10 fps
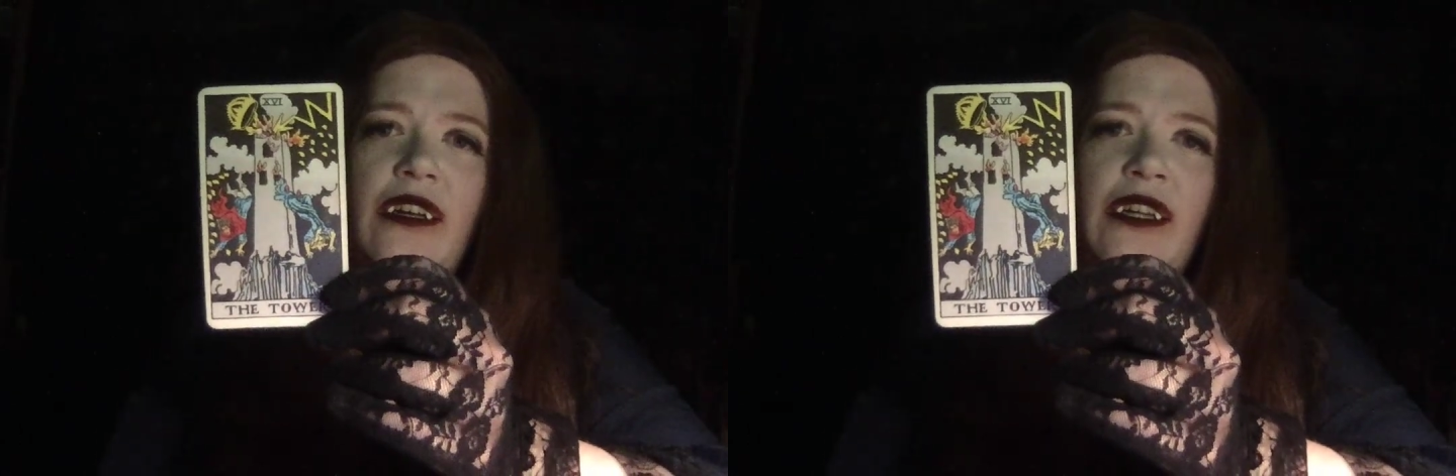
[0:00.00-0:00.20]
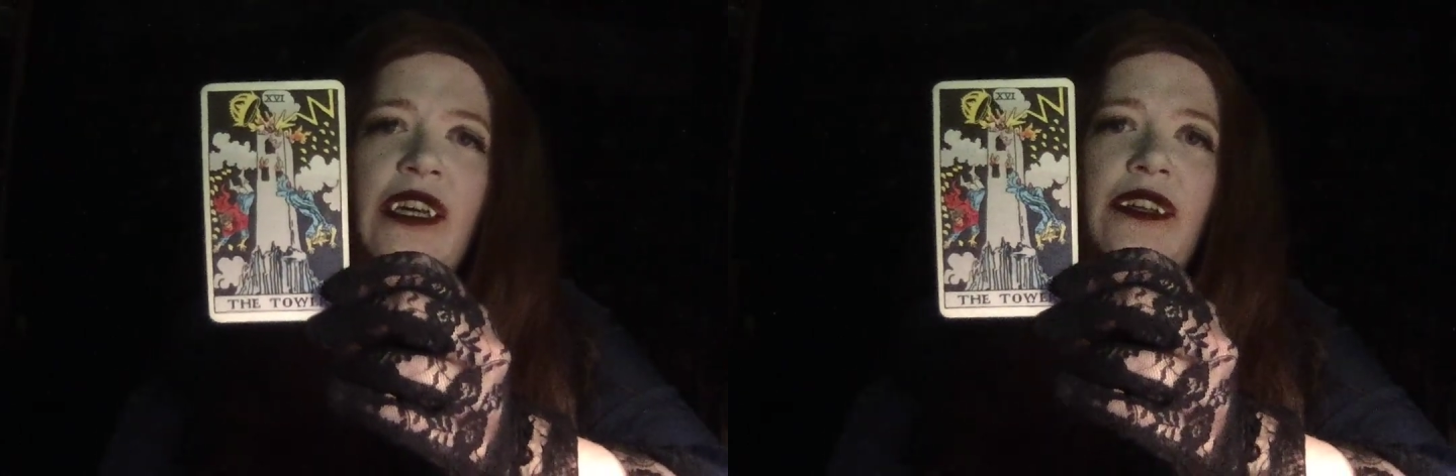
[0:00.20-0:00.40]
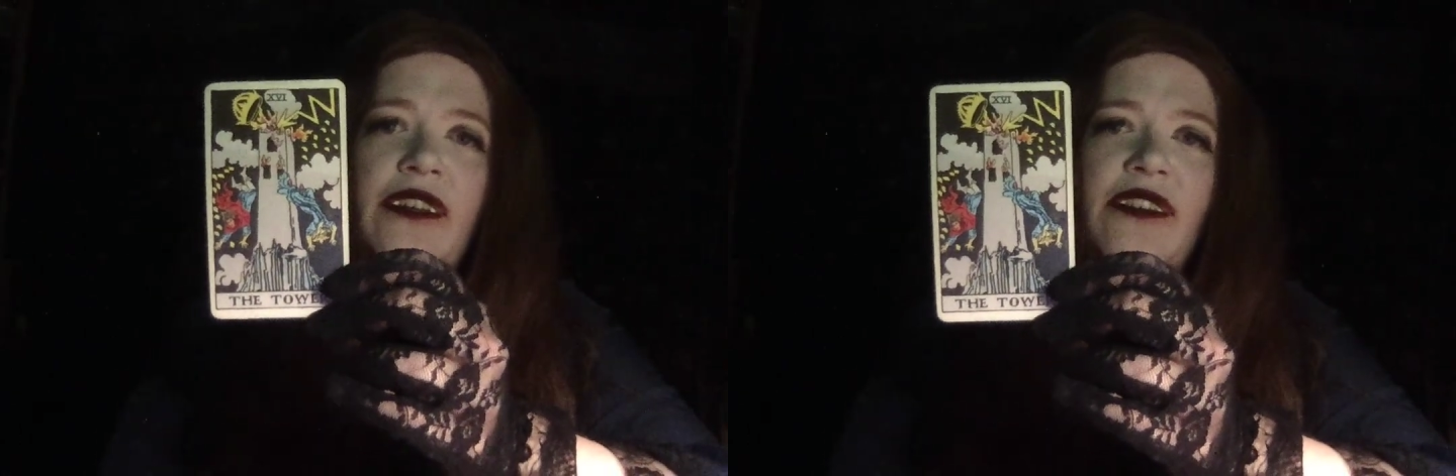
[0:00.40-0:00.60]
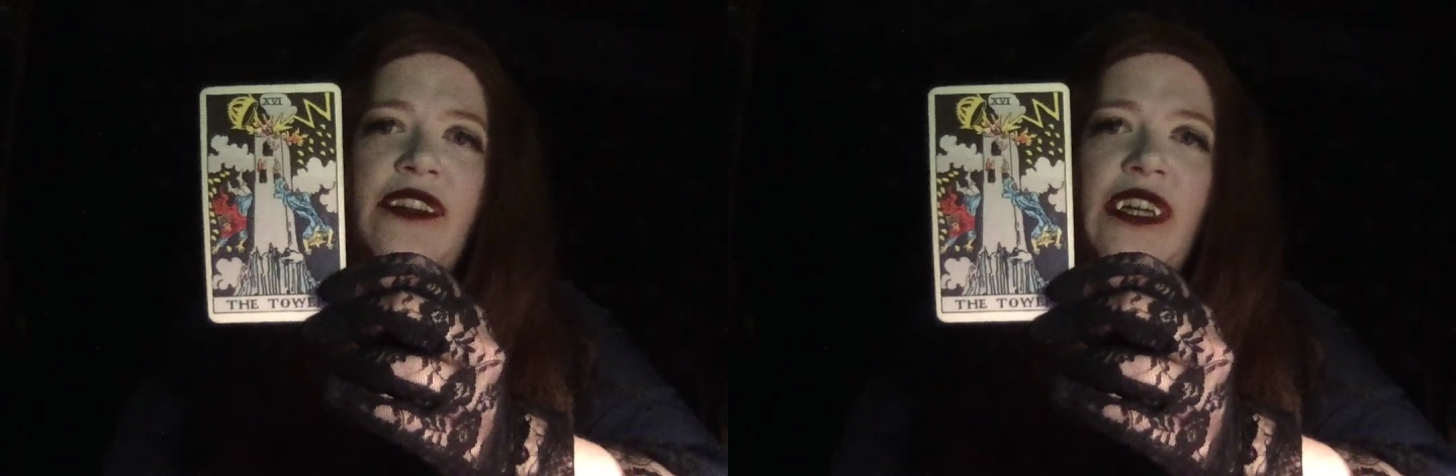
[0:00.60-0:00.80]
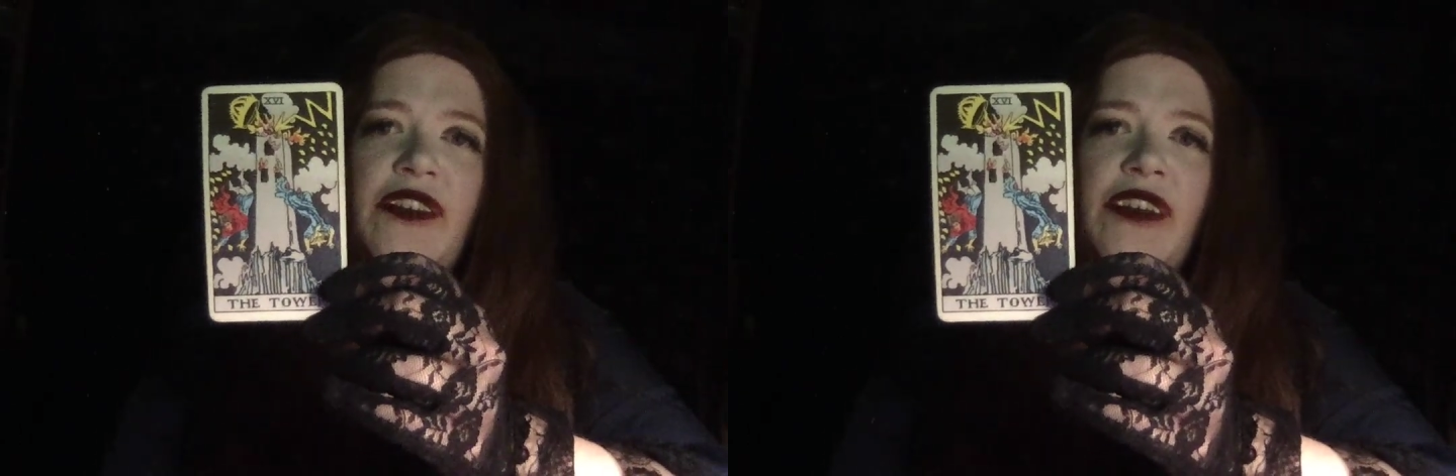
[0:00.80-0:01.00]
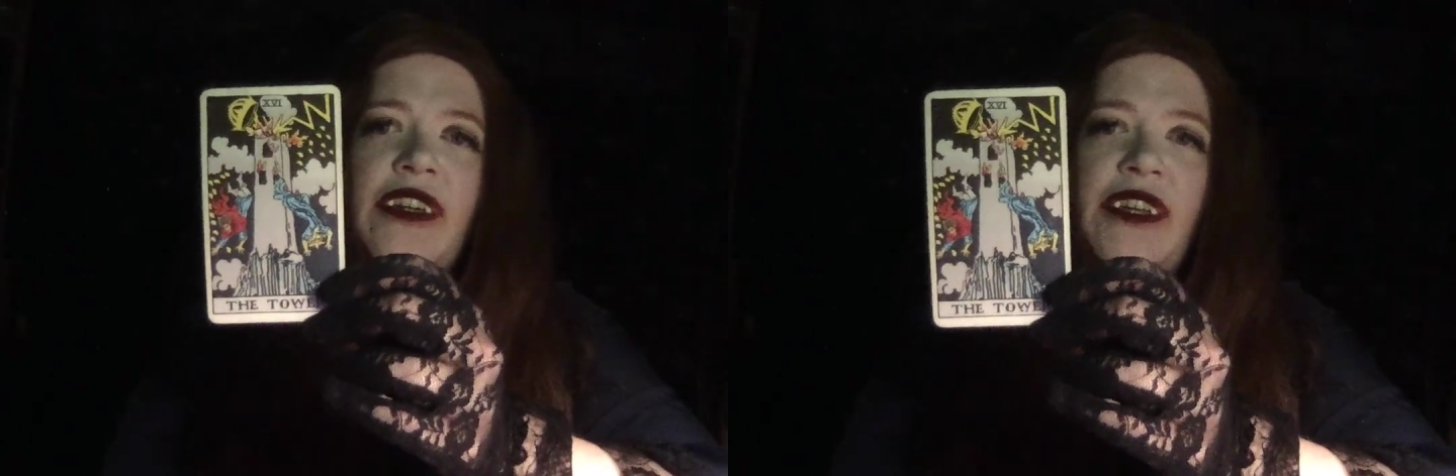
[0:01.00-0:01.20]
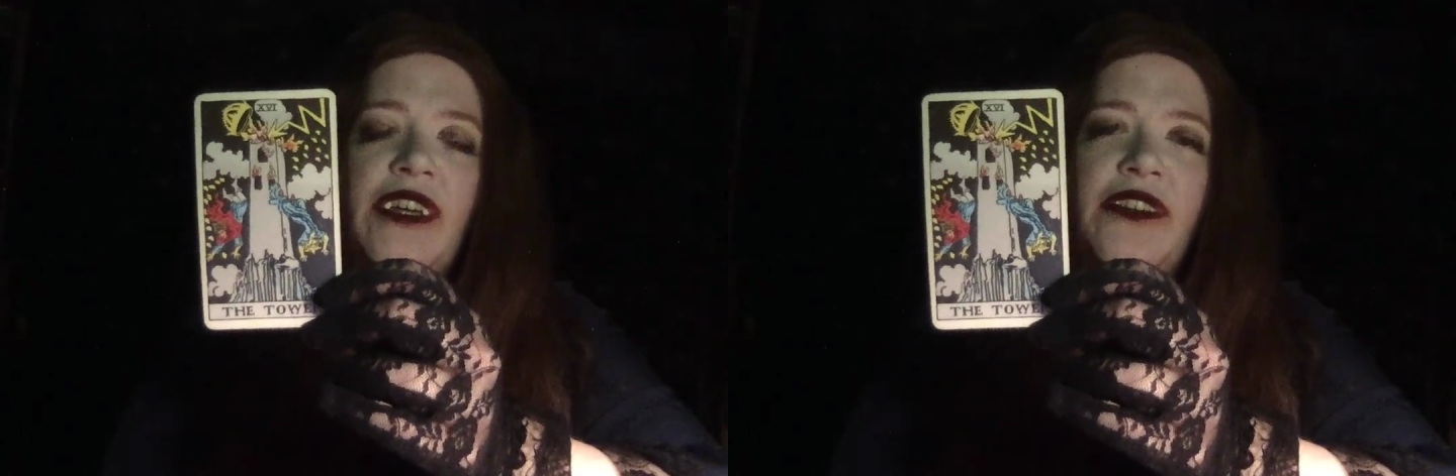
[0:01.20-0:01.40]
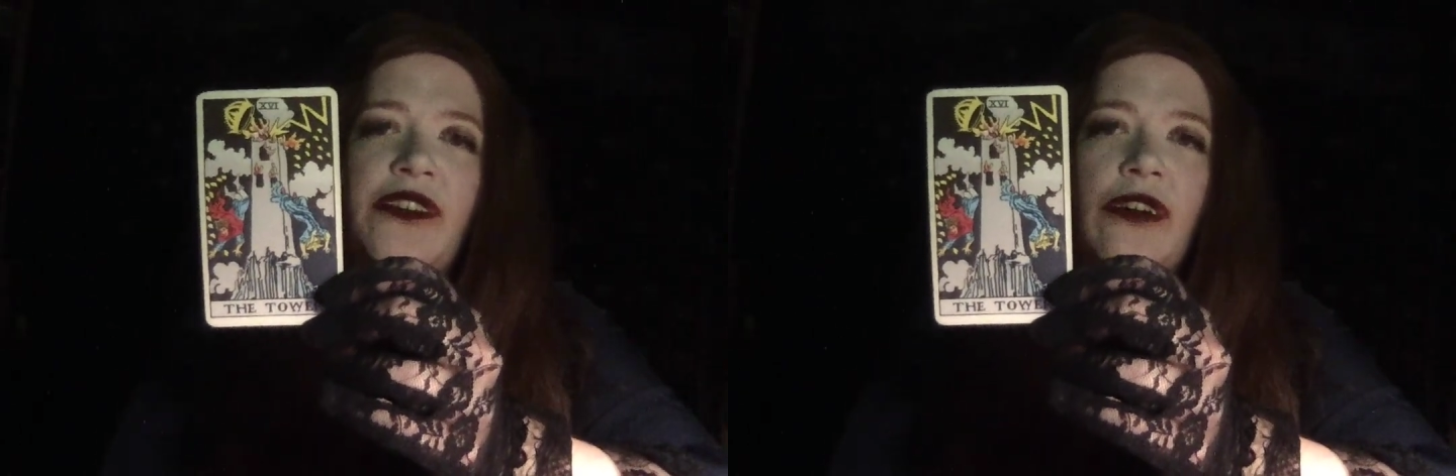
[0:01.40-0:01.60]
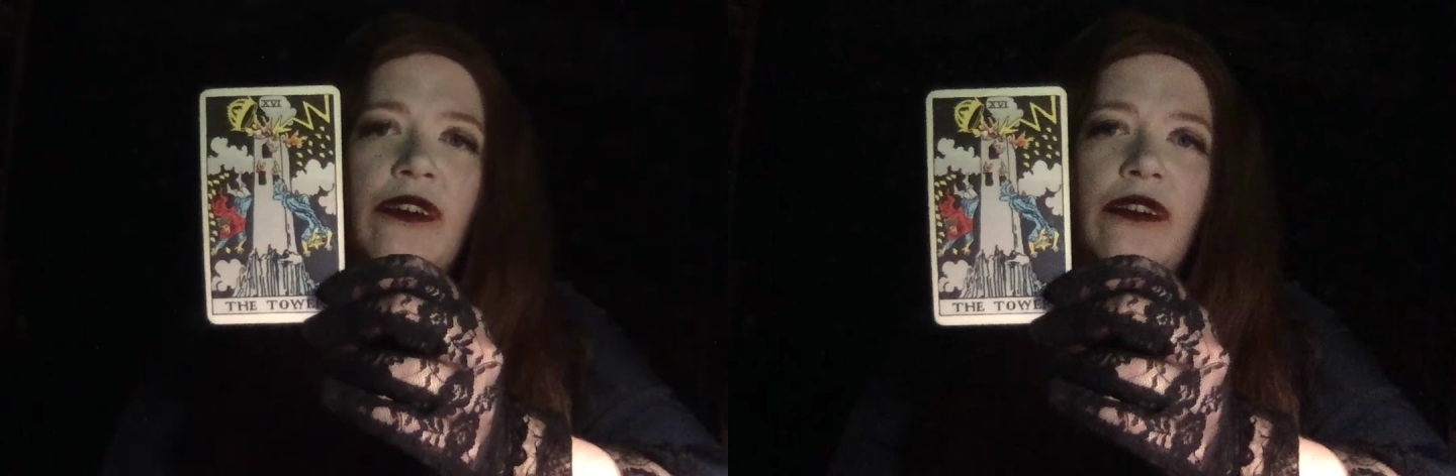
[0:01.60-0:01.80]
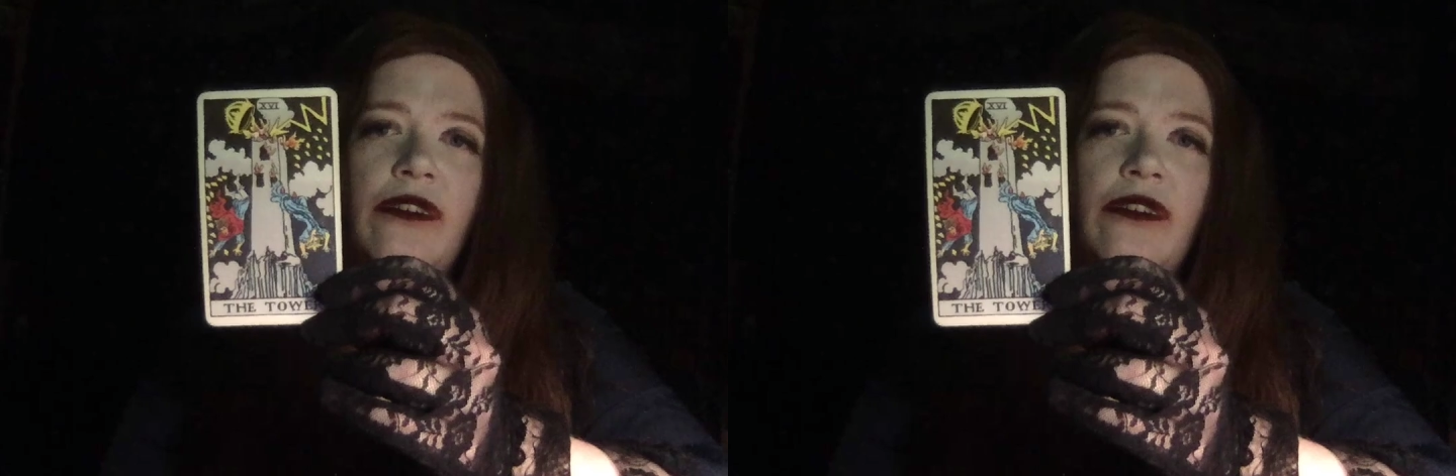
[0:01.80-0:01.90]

Yeah, this is actually a yes card.